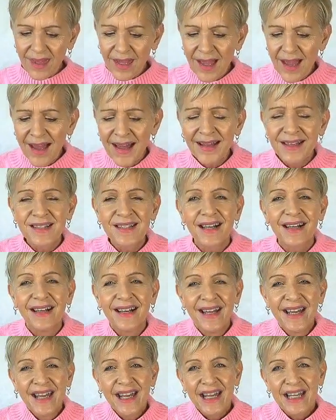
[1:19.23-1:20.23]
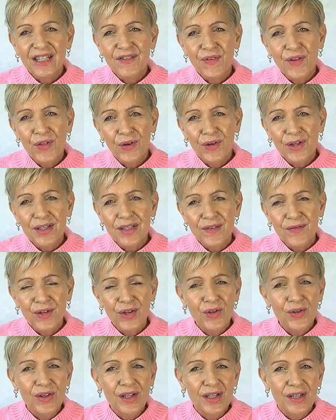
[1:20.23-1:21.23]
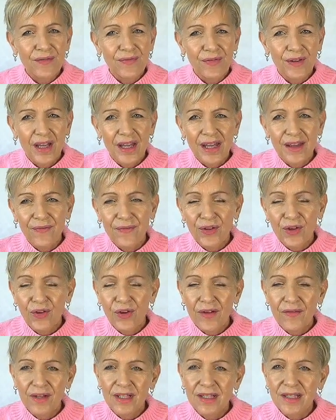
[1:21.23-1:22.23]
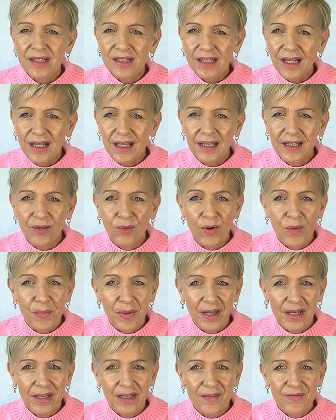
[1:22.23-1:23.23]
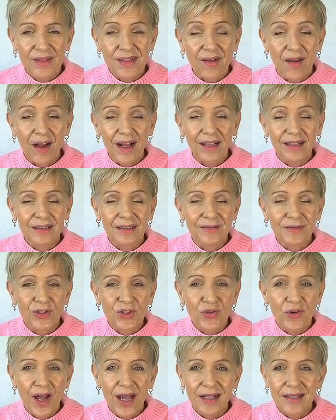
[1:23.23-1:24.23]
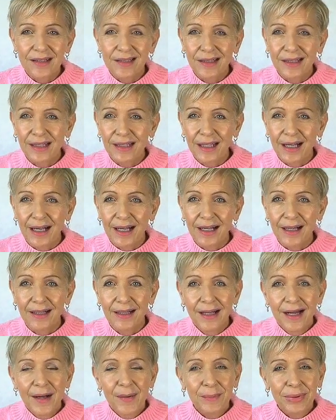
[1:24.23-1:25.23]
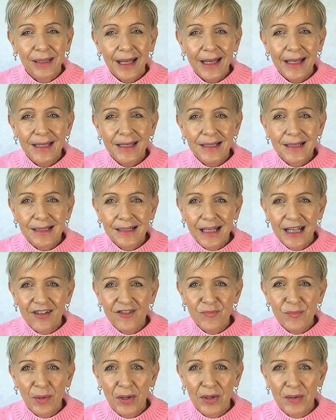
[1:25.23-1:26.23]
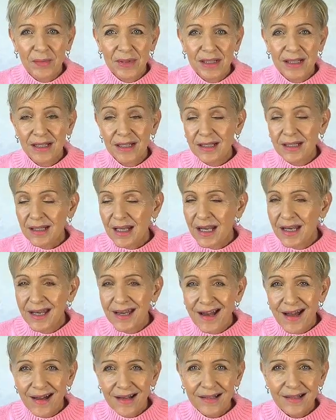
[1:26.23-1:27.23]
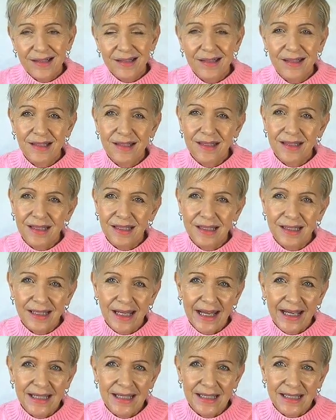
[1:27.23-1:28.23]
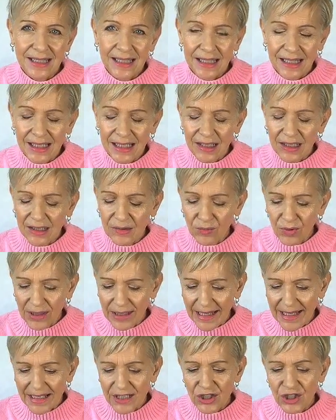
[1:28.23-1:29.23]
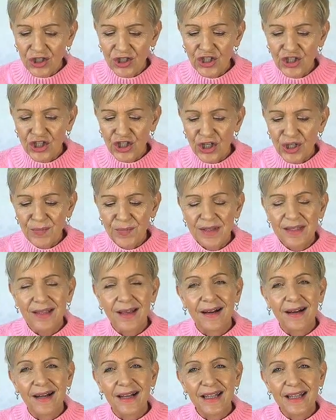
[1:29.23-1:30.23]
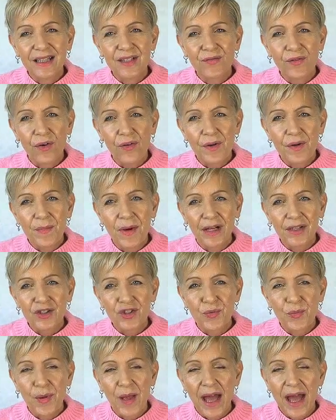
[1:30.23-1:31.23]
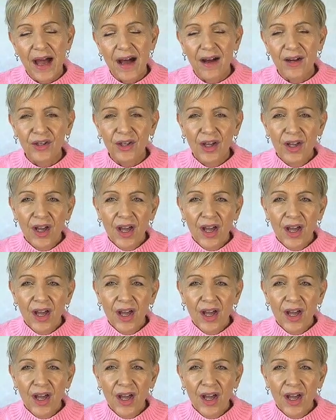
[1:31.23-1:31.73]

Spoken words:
And it's for those of you that if you're ever stuck in a repetitive cycle of attracting players, love bombers, narcissist in dating, in relationships, it's very much about